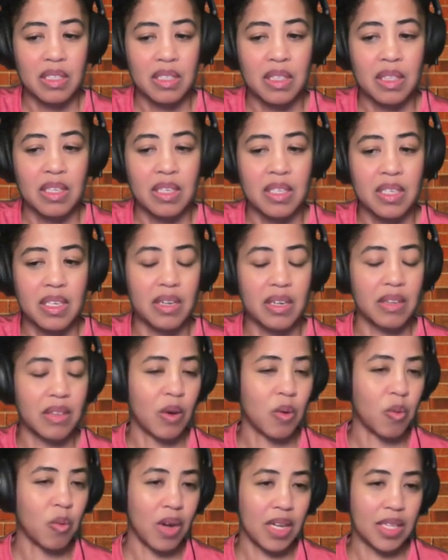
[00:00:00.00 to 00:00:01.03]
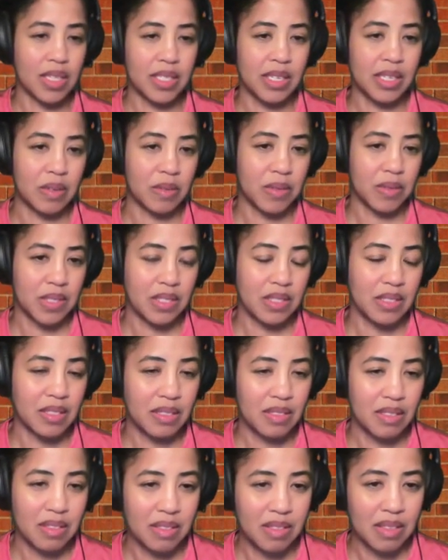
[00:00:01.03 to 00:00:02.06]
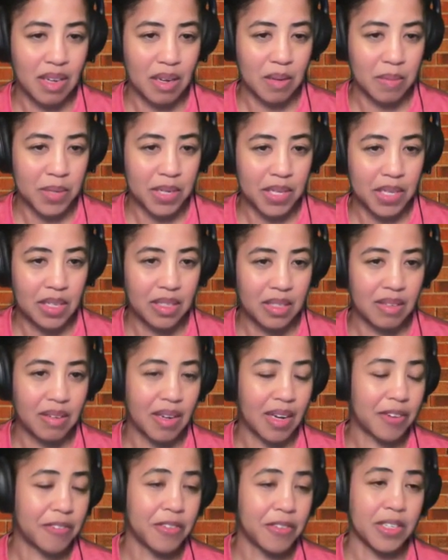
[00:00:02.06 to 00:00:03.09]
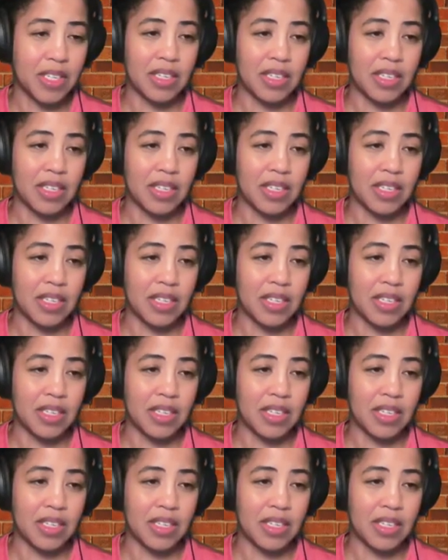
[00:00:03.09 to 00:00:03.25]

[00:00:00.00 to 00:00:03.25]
the year that Wall-E was nominated. I forget